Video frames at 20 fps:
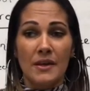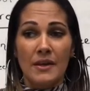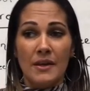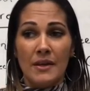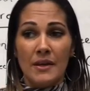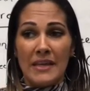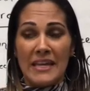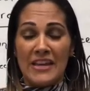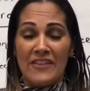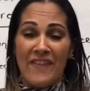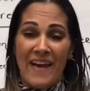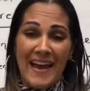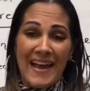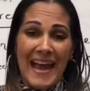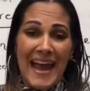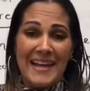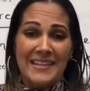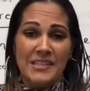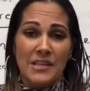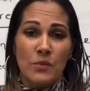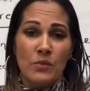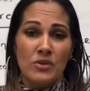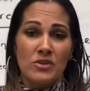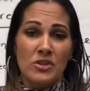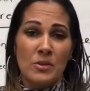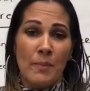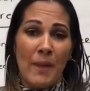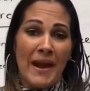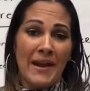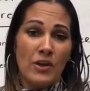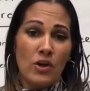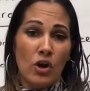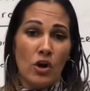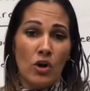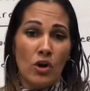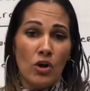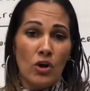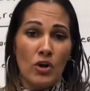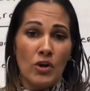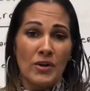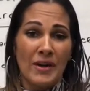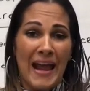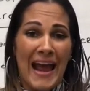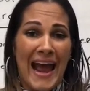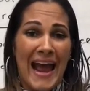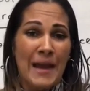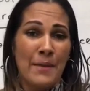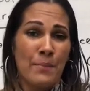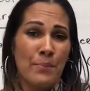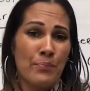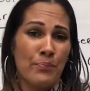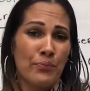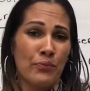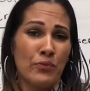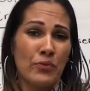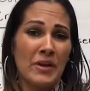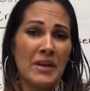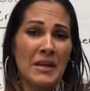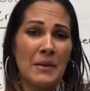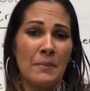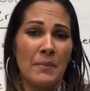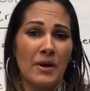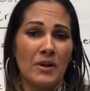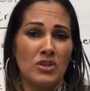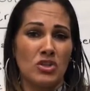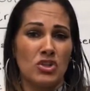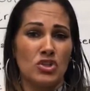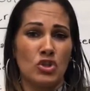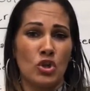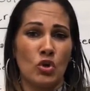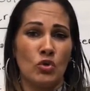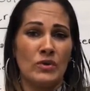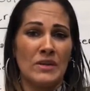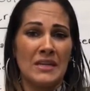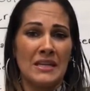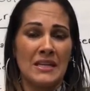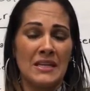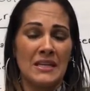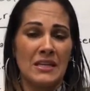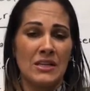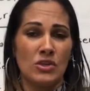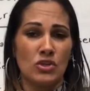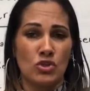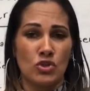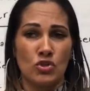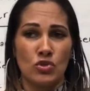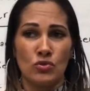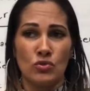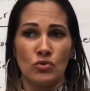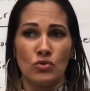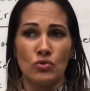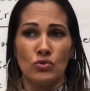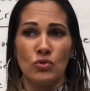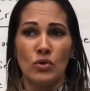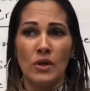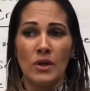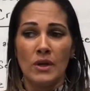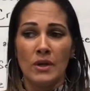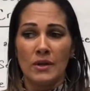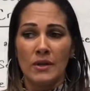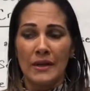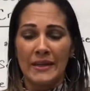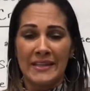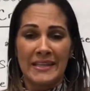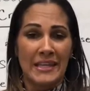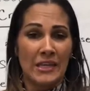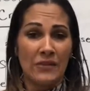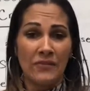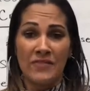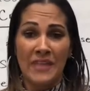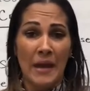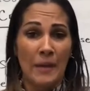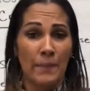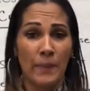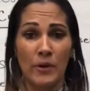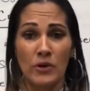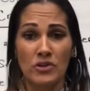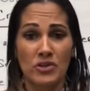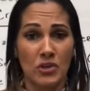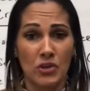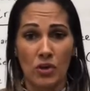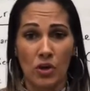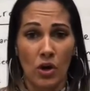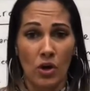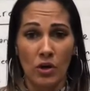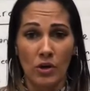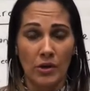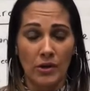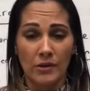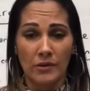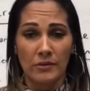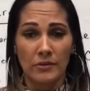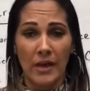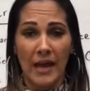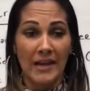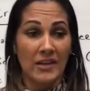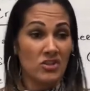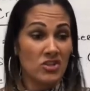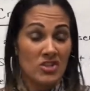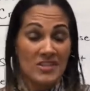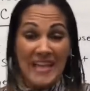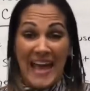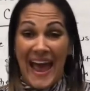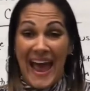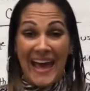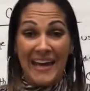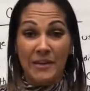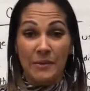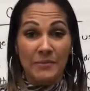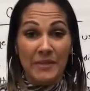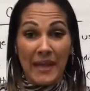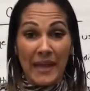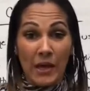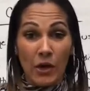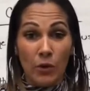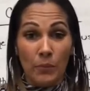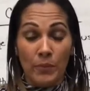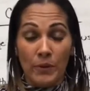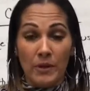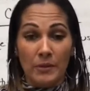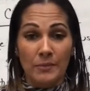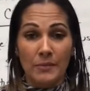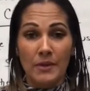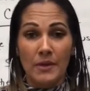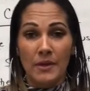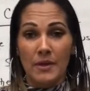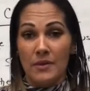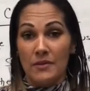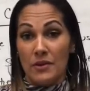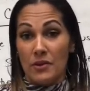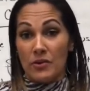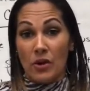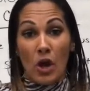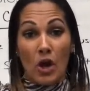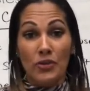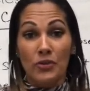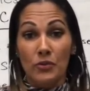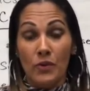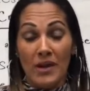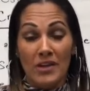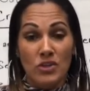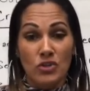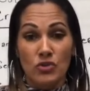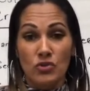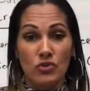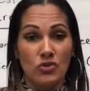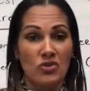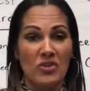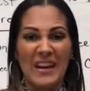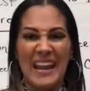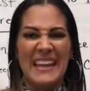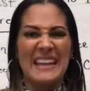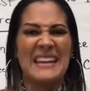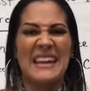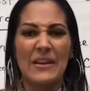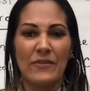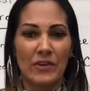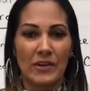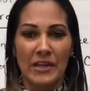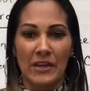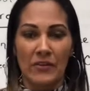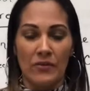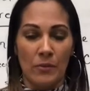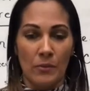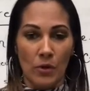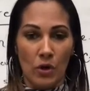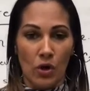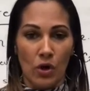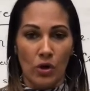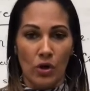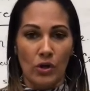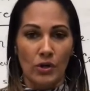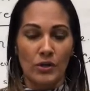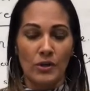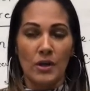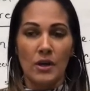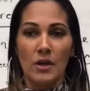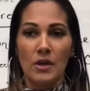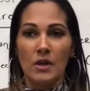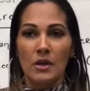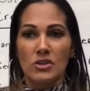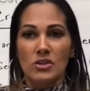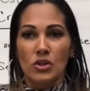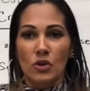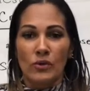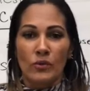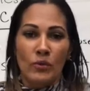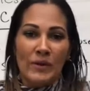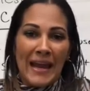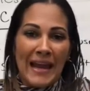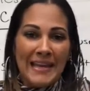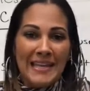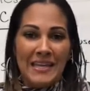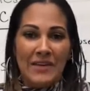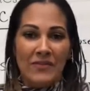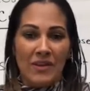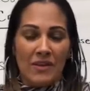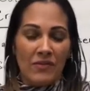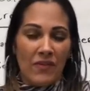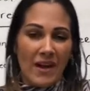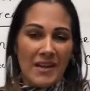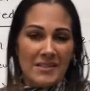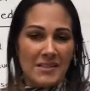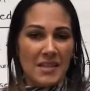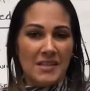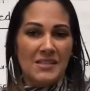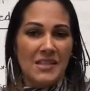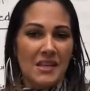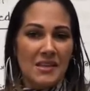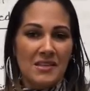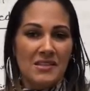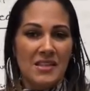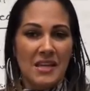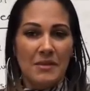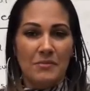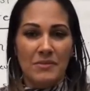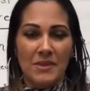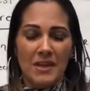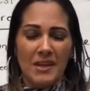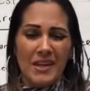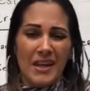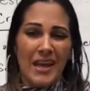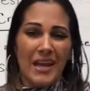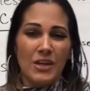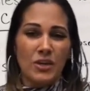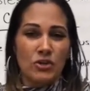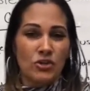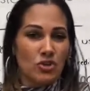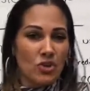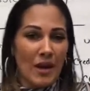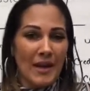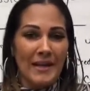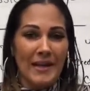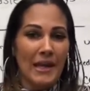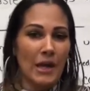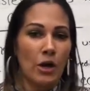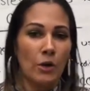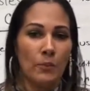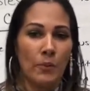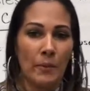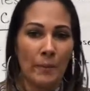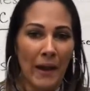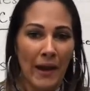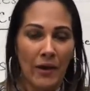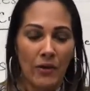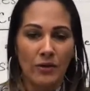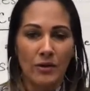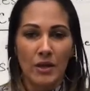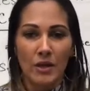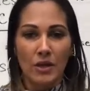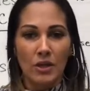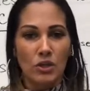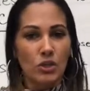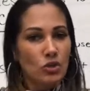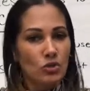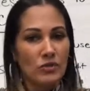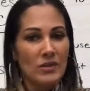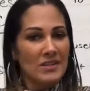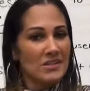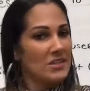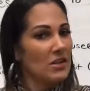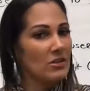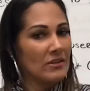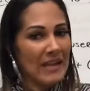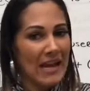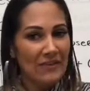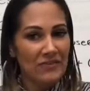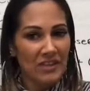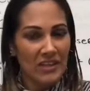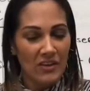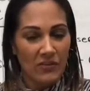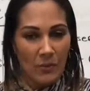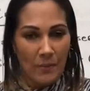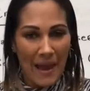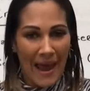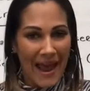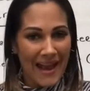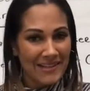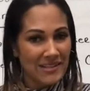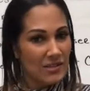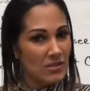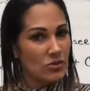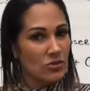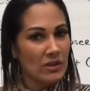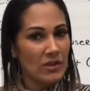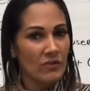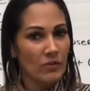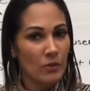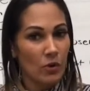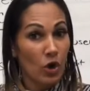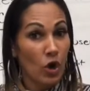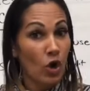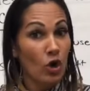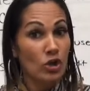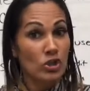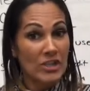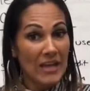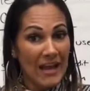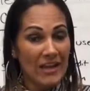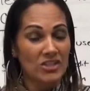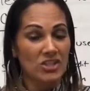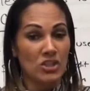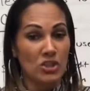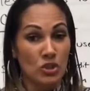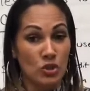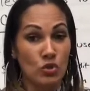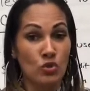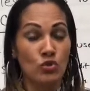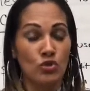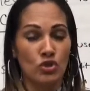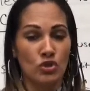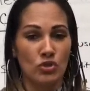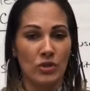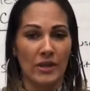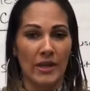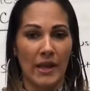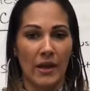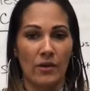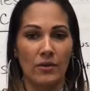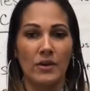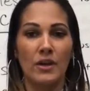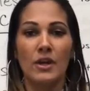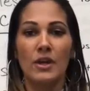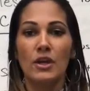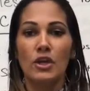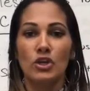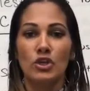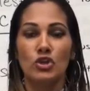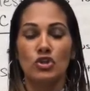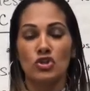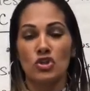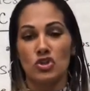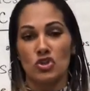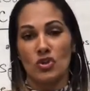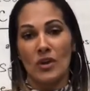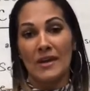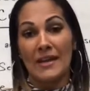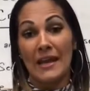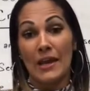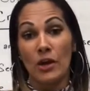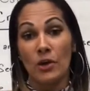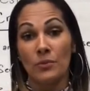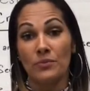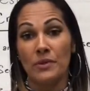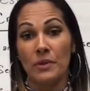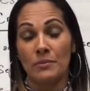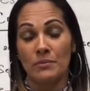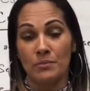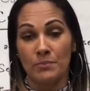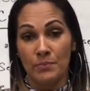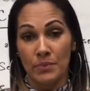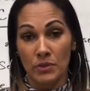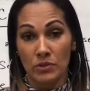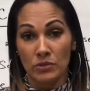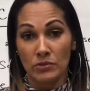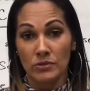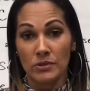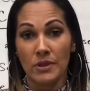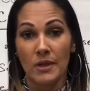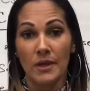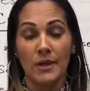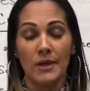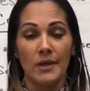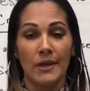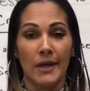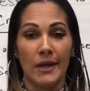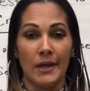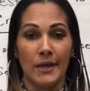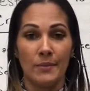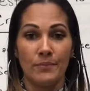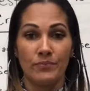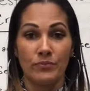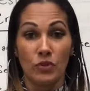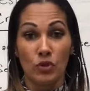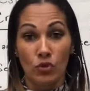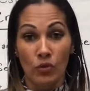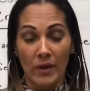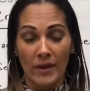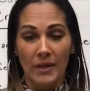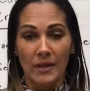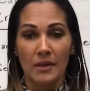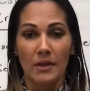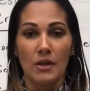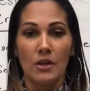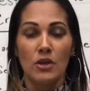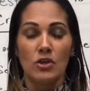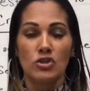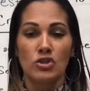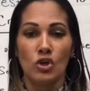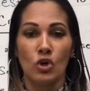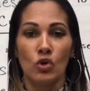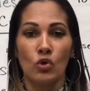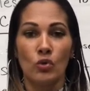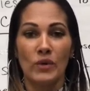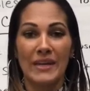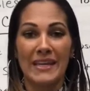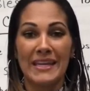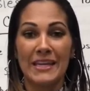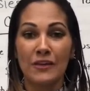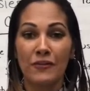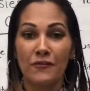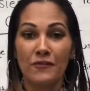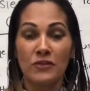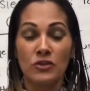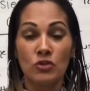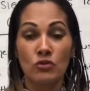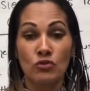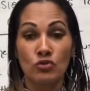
if I add someone to my card, I pretty much don't need to give that person a card. I can just add them to help them. They're an authorized user and I never give them a card. So when I give advice, I say the same thing. Hey, you're trying to help them out. You don't necessarily have to give them access or give them a card to actually use your account. You're just trying to help them build credit. So if you